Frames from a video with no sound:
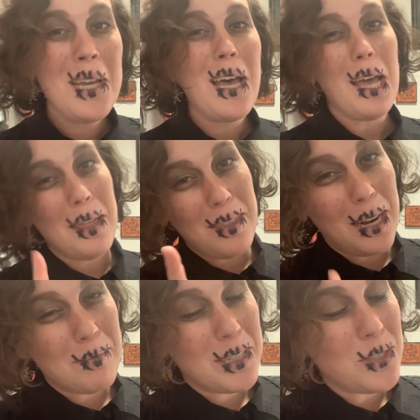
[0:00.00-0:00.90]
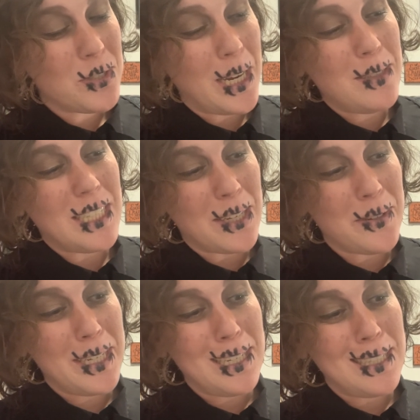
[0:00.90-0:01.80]
I thought I'm gonna try and
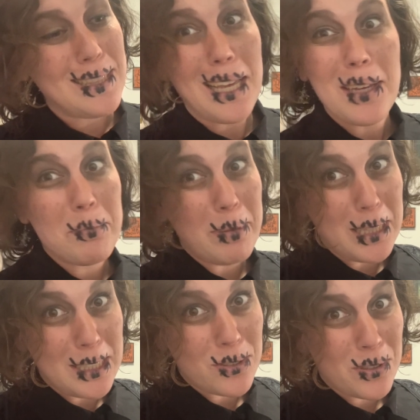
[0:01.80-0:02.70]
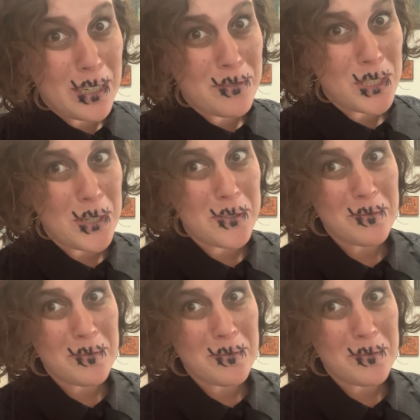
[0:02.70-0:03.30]
decorate it like Billy's gravestone,